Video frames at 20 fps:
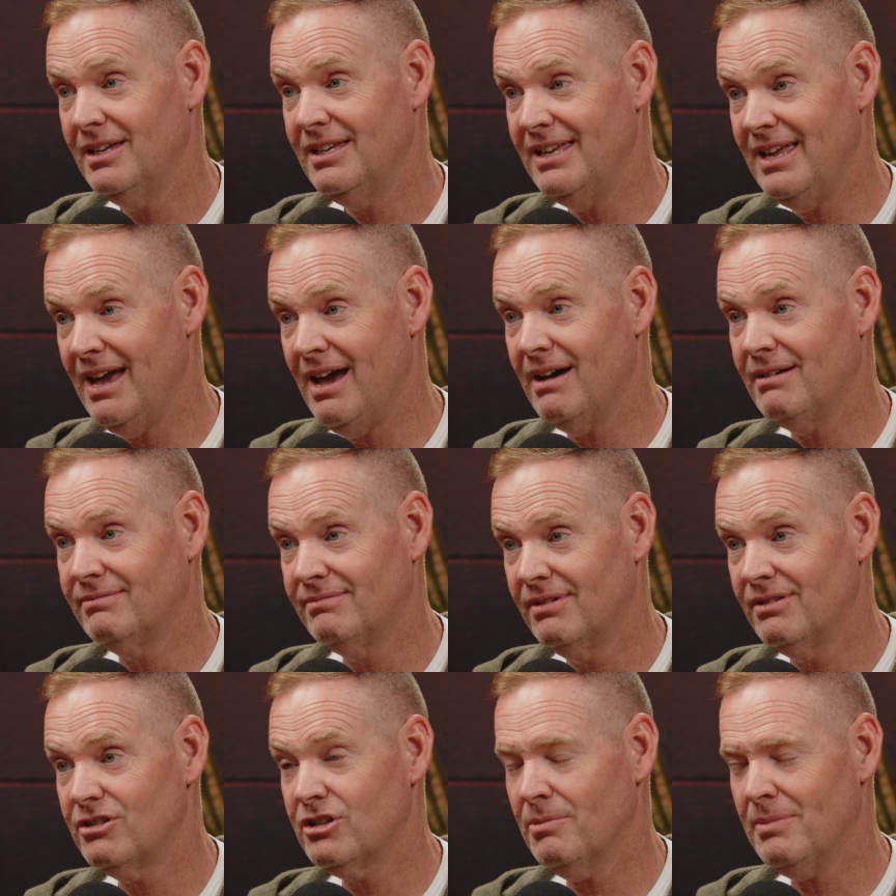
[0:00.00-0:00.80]
Yeah.
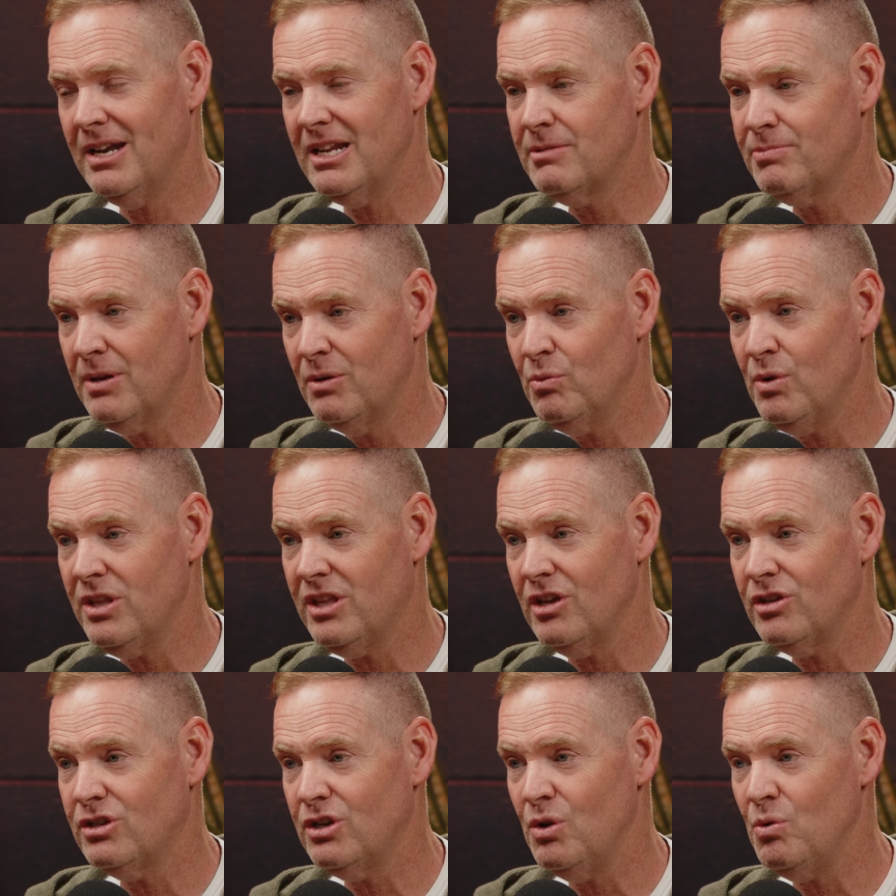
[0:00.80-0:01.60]
Somebody's yeah. been
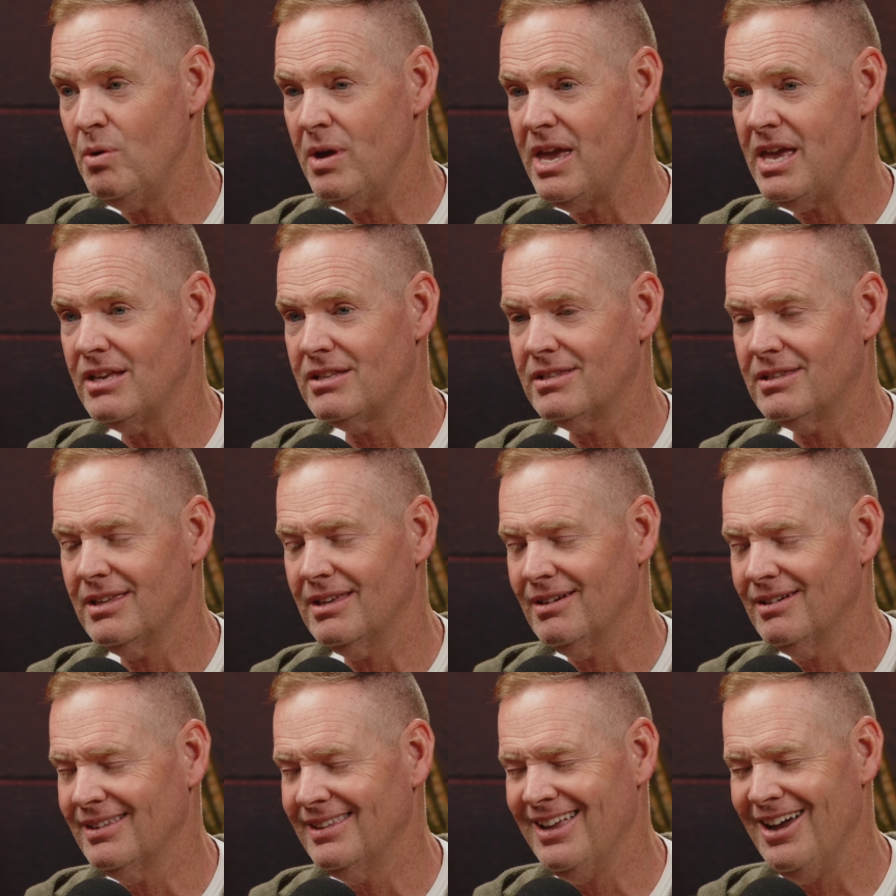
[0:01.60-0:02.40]
with you two
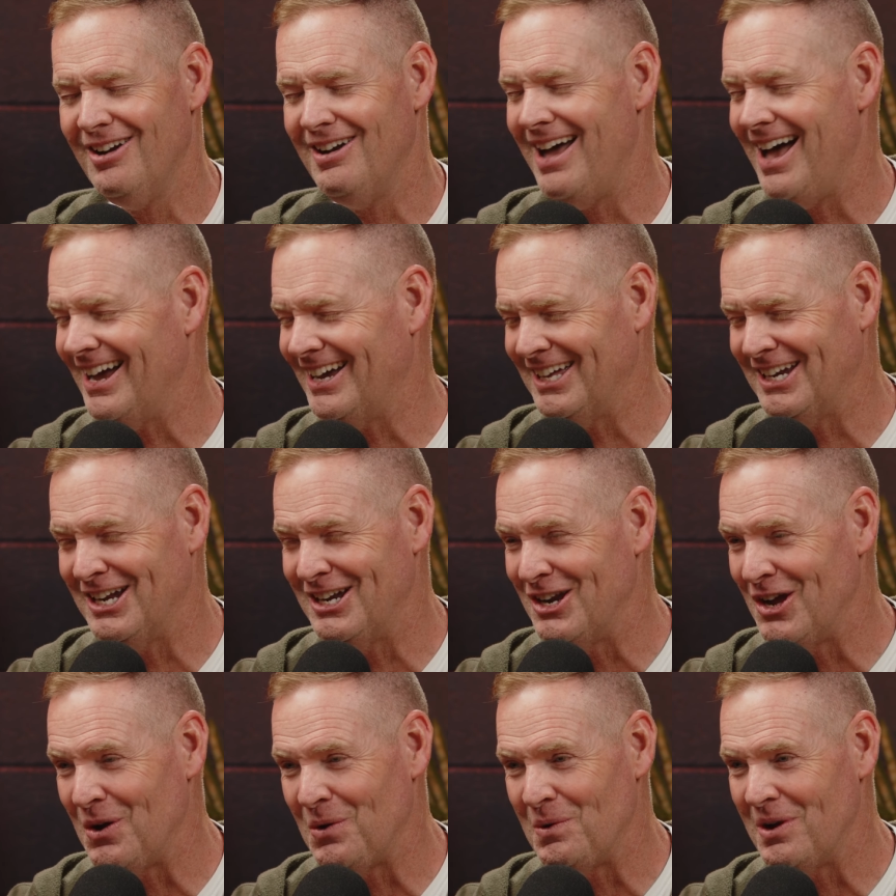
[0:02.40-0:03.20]
weeks they're not going to
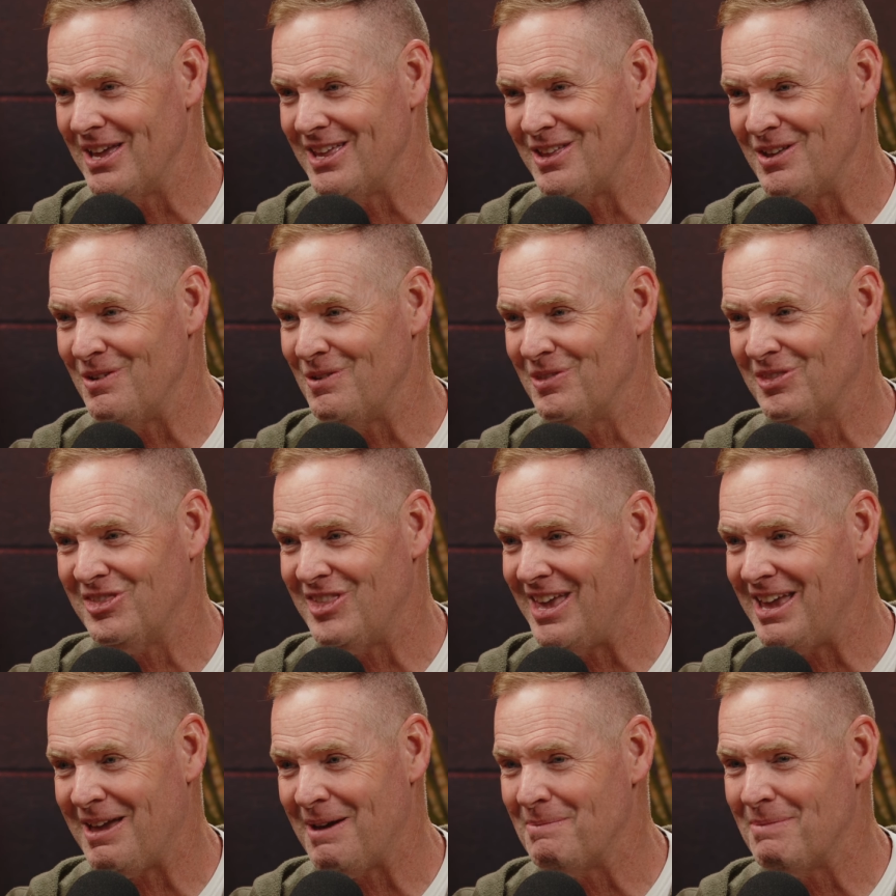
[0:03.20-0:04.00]
know what you
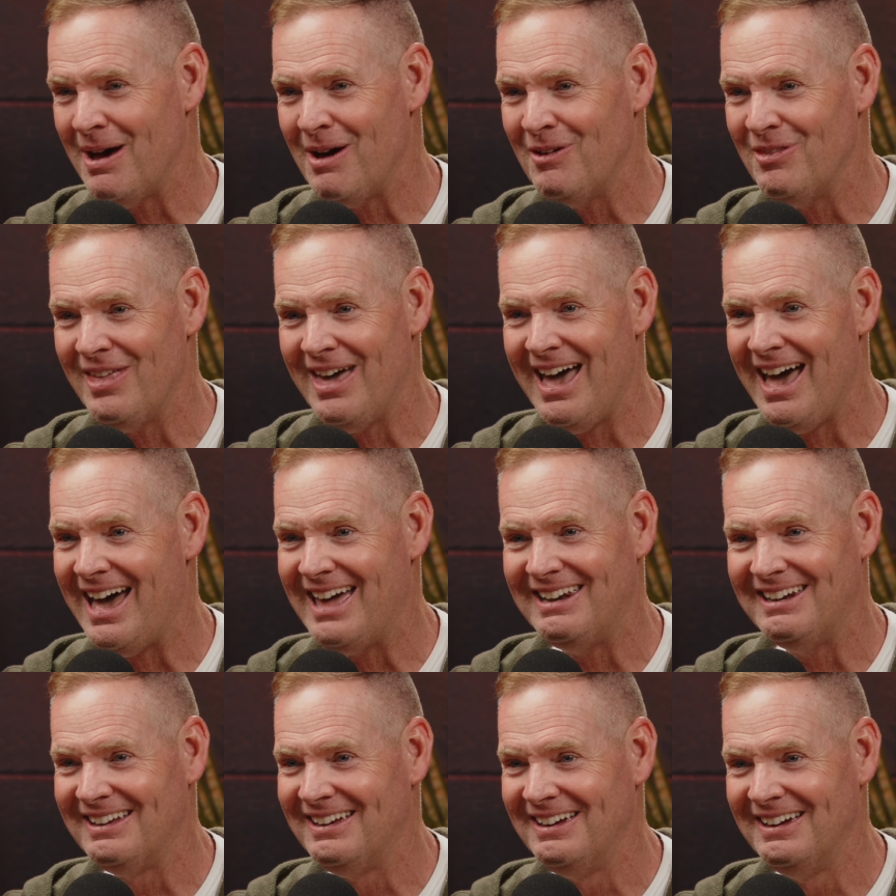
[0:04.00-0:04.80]
think about
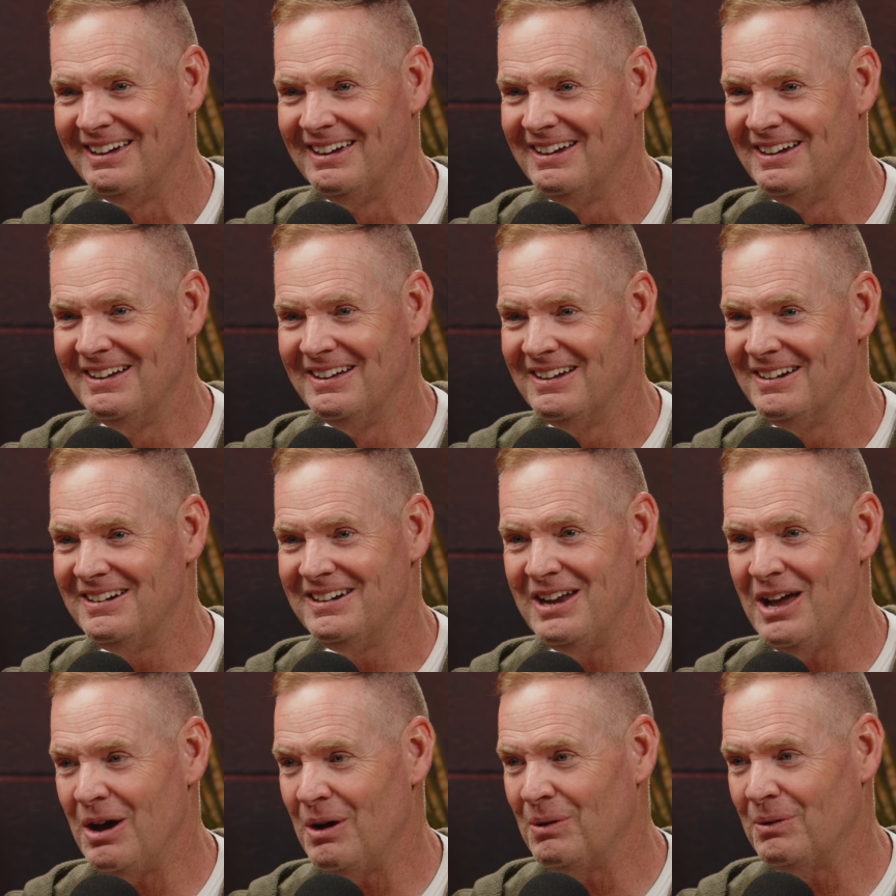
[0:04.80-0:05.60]
that. No. no.
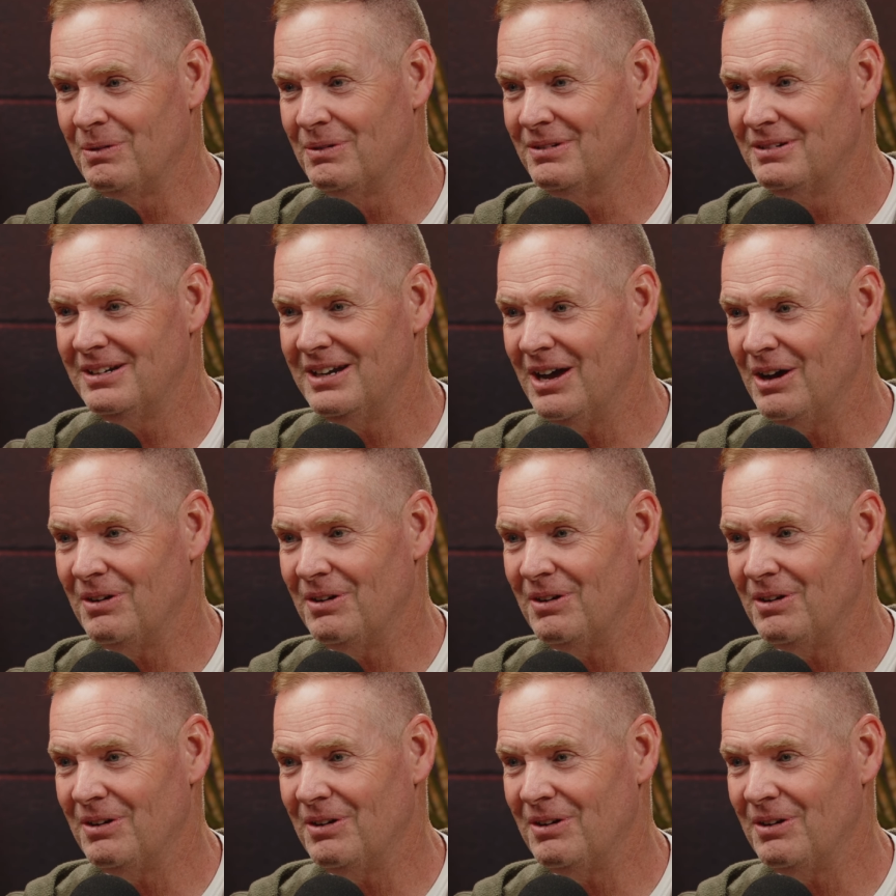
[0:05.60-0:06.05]
No. No.